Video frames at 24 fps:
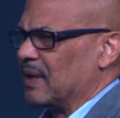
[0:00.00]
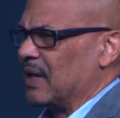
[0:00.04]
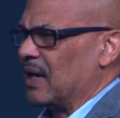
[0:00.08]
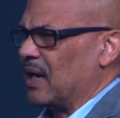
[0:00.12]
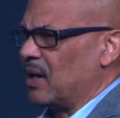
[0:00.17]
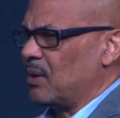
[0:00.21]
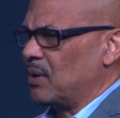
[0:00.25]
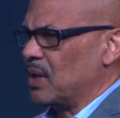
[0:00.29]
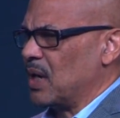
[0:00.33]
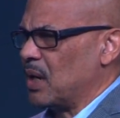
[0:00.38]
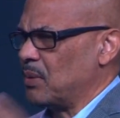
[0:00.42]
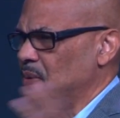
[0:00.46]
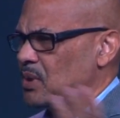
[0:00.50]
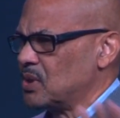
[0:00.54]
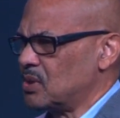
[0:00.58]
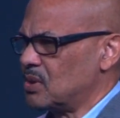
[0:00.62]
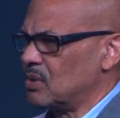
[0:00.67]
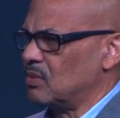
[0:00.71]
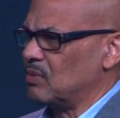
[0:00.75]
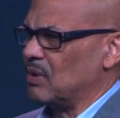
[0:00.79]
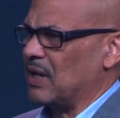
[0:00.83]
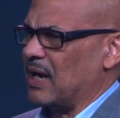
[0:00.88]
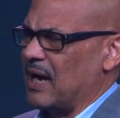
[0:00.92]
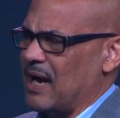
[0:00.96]
I was
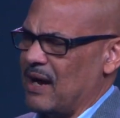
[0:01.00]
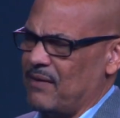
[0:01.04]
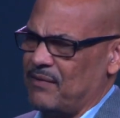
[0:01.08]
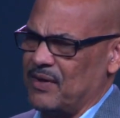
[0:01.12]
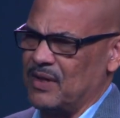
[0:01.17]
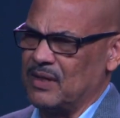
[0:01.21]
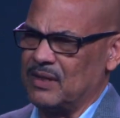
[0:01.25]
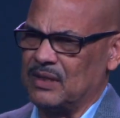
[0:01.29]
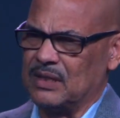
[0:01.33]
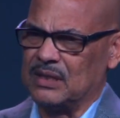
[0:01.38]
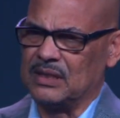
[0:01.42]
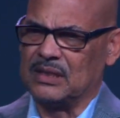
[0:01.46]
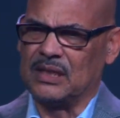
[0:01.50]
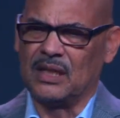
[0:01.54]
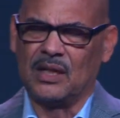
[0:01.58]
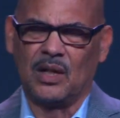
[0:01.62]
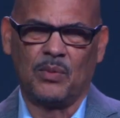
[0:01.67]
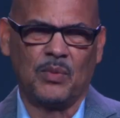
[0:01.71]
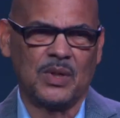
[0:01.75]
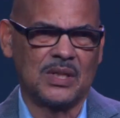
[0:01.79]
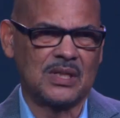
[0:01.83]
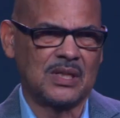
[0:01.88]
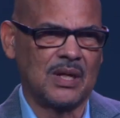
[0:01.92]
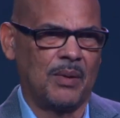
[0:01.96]
having dinner
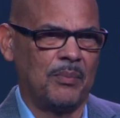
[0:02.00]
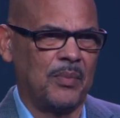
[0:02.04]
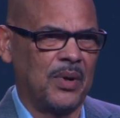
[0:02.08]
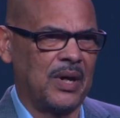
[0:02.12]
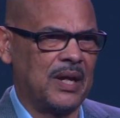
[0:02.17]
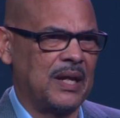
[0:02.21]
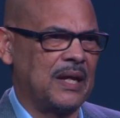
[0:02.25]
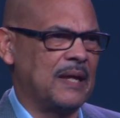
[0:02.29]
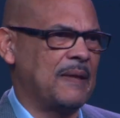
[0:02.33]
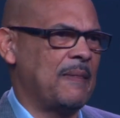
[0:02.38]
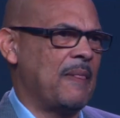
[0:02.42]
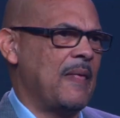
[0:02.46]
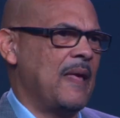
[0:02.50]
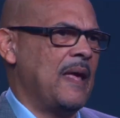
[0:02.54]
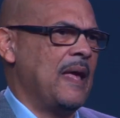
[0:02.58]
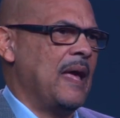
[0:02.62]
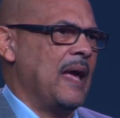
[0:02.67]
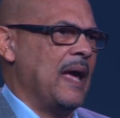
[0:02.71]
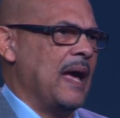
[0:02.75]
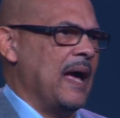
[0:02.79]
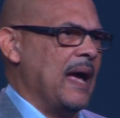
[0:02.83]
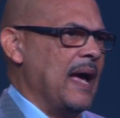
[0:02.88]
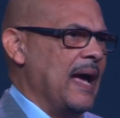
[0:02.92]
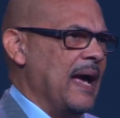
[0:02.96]
with somebody,
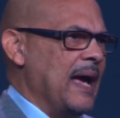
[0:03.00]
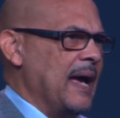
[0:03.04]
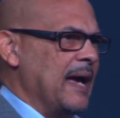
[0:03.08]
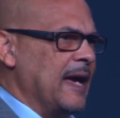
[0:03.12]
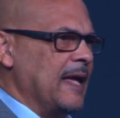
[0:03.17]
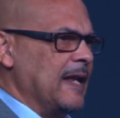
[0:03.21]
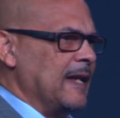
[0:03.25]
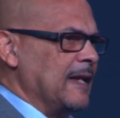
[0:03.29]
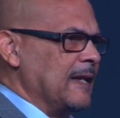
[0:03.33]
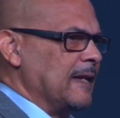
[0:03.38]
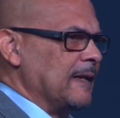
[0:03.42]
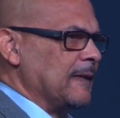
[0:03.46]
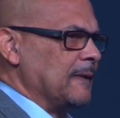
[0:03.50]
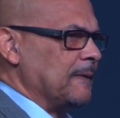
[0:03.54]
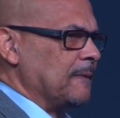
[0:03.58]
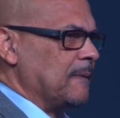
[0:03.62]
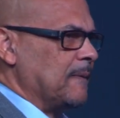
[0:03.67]
and